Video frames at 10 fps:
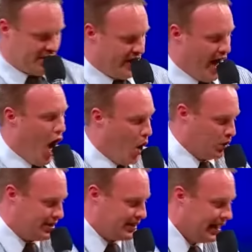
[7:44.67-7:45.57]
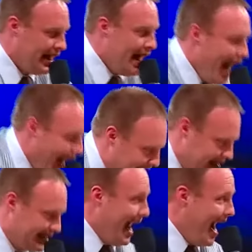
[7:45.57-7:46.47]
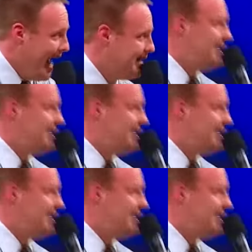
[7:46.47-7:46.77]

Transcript: to the host and said,